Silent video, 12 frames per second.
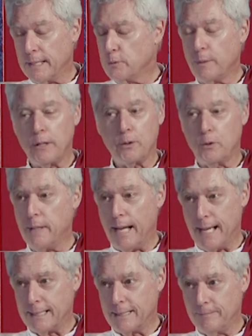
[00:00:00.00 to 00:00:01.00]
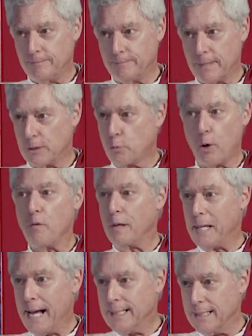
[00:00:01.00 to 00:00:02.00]
That's what they're good at. That's where all the
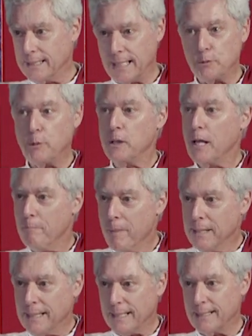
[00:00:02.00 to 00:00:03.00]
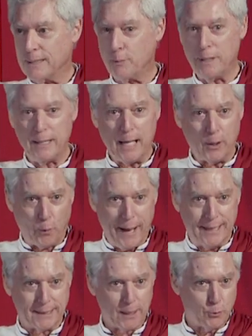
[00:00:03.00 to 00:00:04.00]
light is. That's where you get money. That's where you get
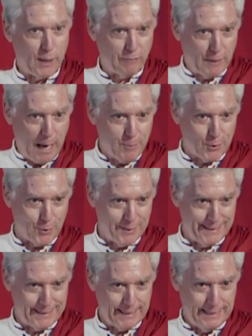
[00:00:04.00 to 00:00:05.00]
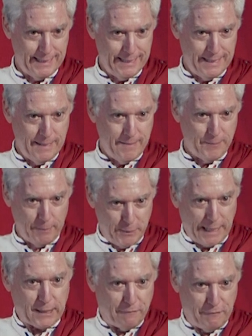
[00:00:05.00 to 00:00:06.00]
grants. That's where you have laboratories. The
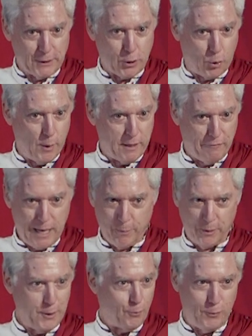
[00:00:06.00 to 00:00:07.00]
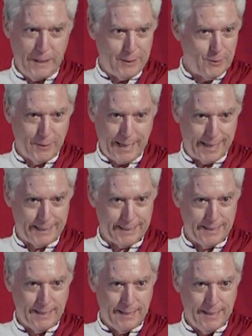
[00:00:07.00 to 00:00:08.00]
objective, physical, quantifiable, they're really good at it.
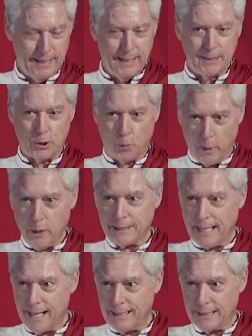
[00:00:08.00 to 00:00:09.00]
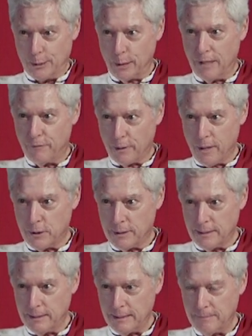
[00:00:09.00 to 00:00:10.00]
So where are scientists looking for
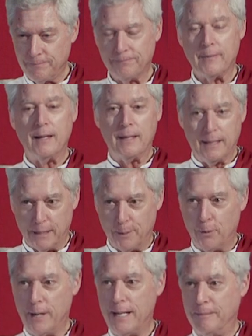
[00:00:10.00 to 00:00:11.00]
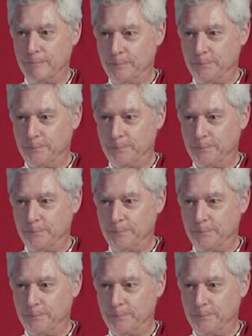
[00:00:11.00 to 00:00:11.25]
consciousness? In the brain.